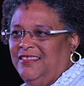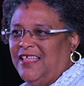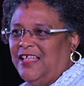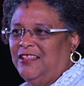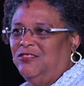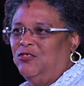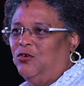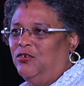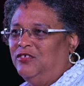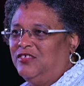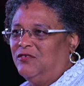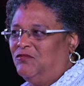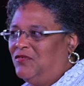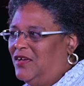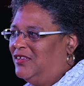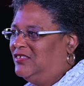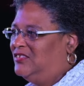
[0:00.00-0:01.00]
That those
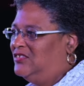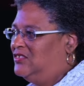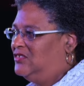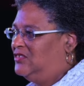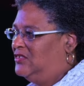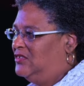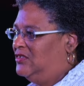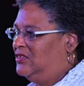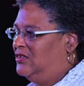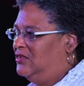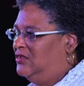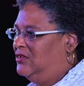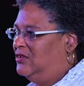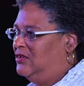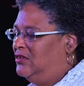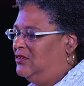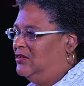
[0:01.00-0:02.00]
of us
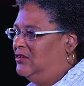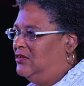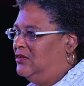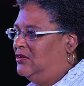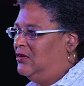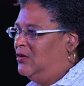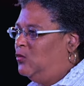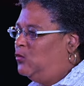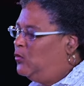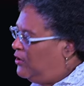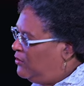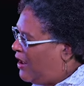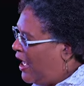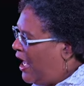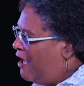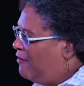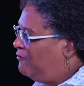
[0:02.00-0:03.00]
would
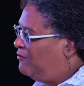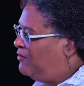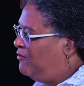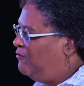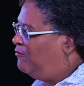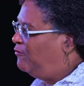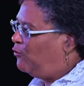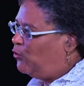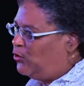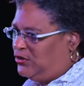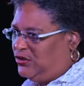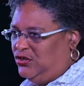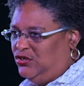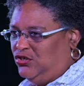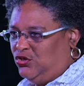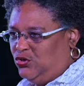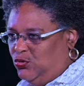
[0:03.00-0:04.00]
have the
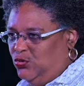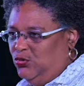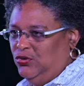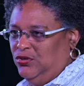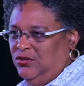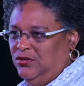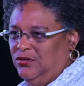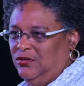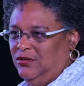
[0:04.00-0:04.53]
fortitude